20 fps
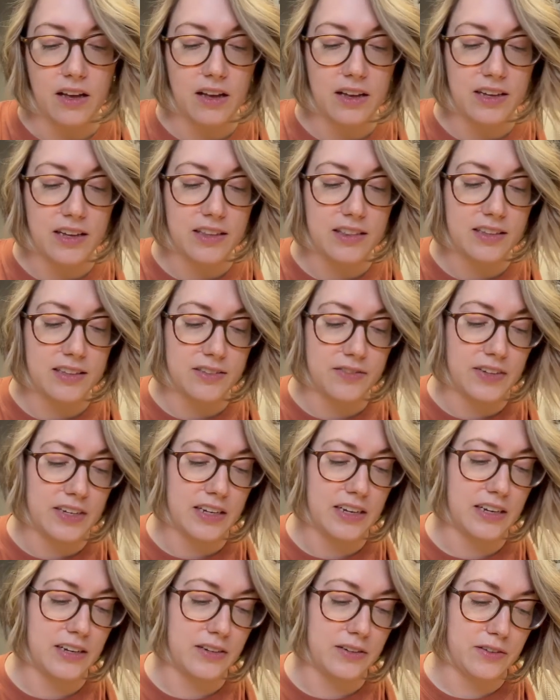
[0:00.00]
in these
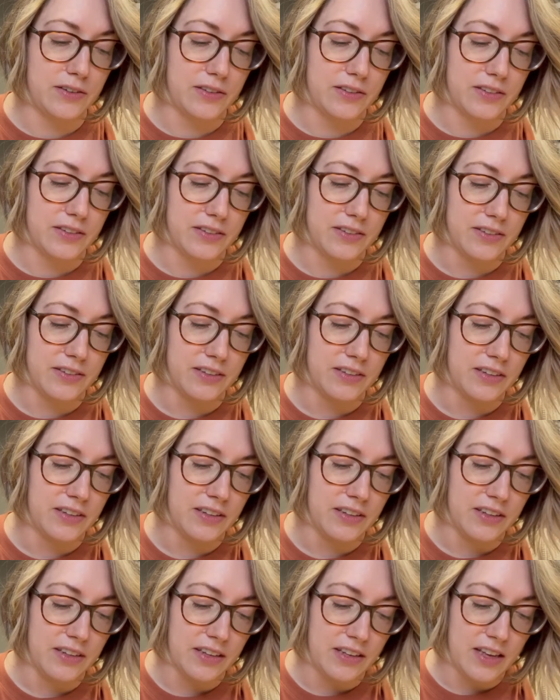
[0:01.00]
videos,
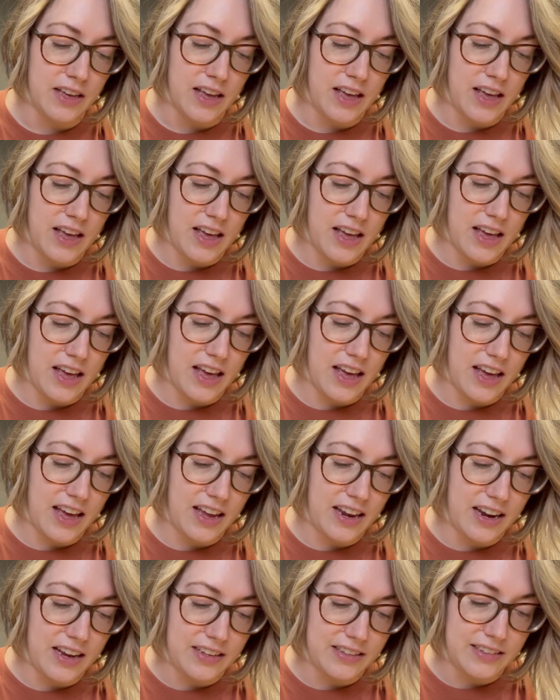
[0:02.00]

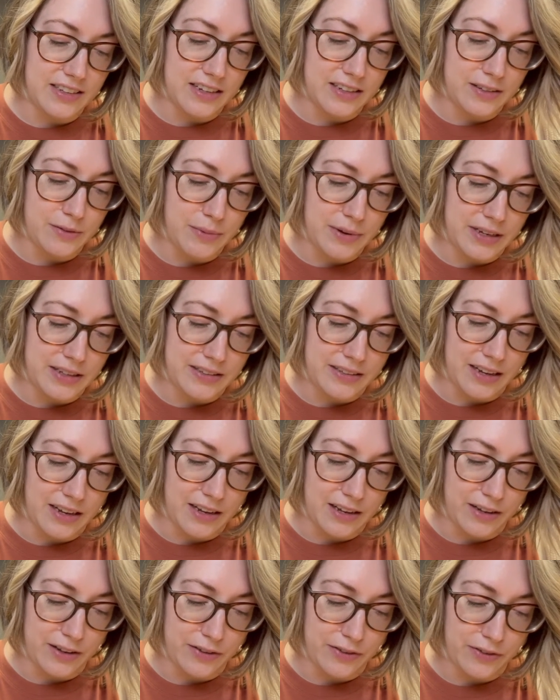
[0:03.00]
and I said to
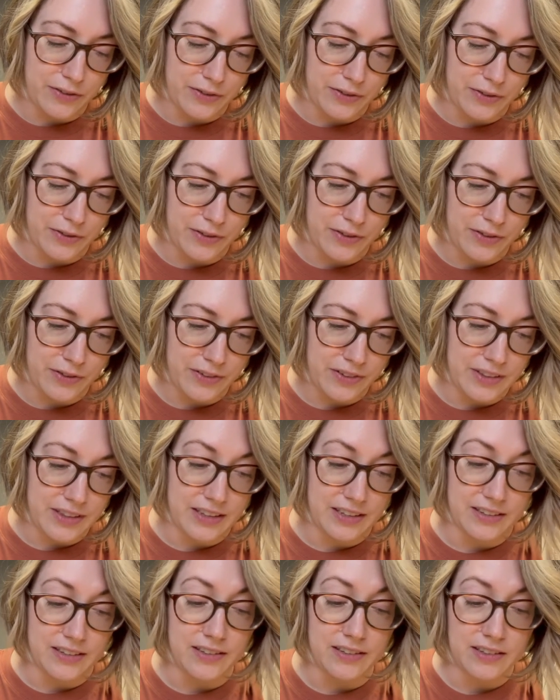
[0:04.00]
myself,
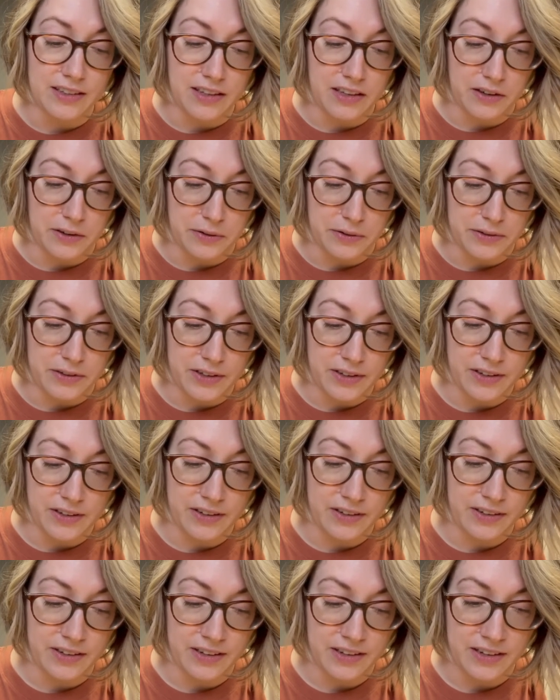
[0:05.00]
this is cute.
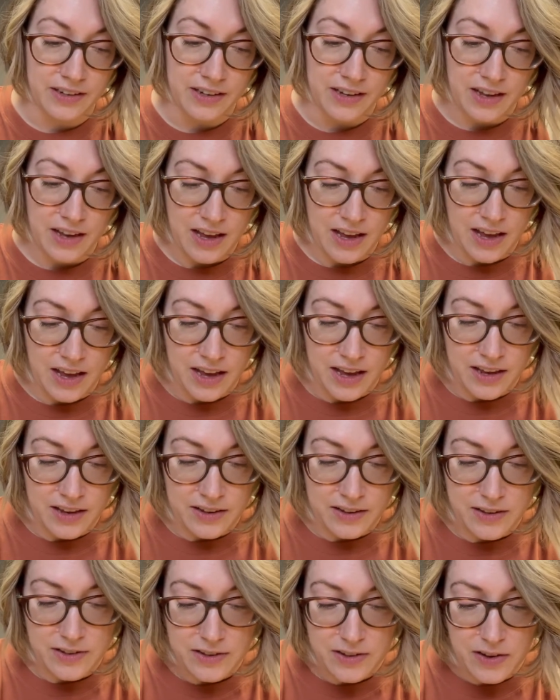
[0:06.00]

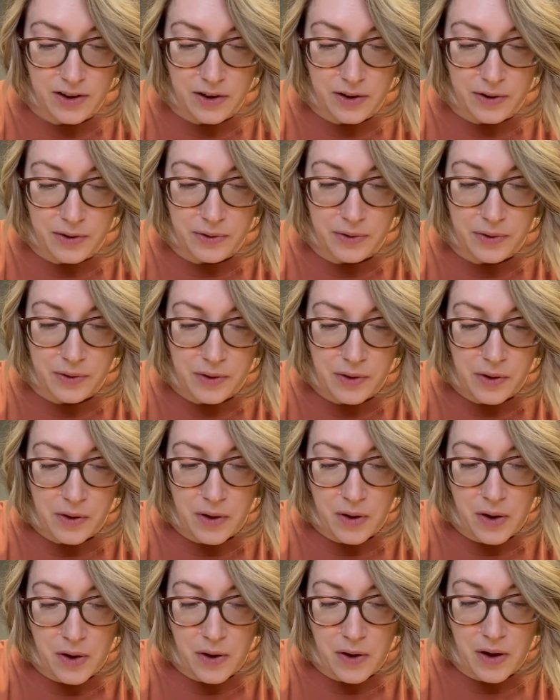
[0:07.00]
So
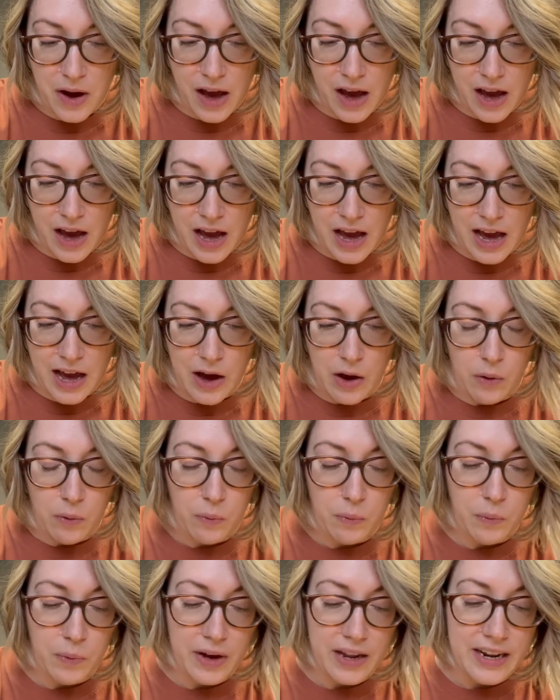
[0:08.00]

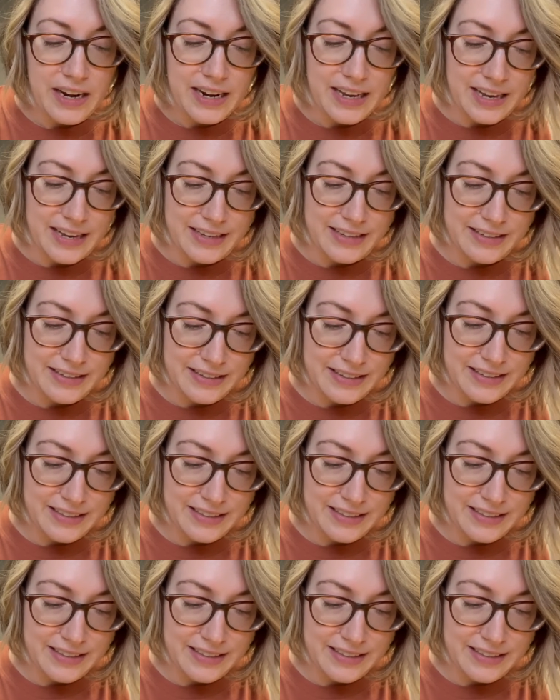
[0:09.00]
what it is